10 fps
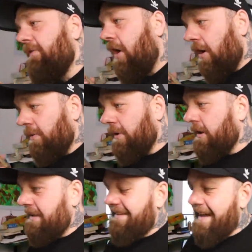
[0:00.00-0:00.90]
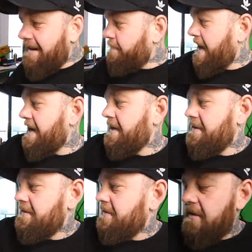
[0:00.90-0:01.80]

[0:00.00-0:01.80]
artwork, a lot of paintings.